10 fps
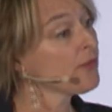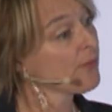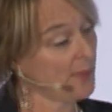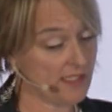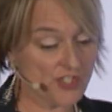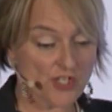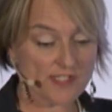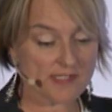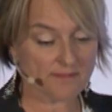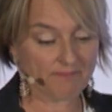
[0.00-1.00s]

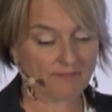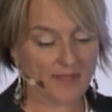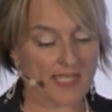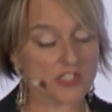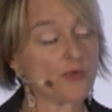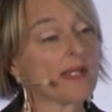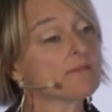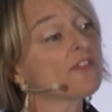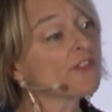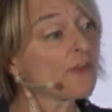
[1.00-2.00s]
speeches and
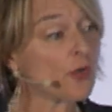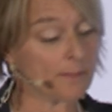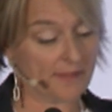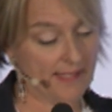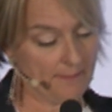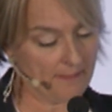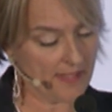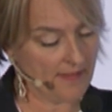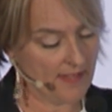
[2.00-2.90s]
transform them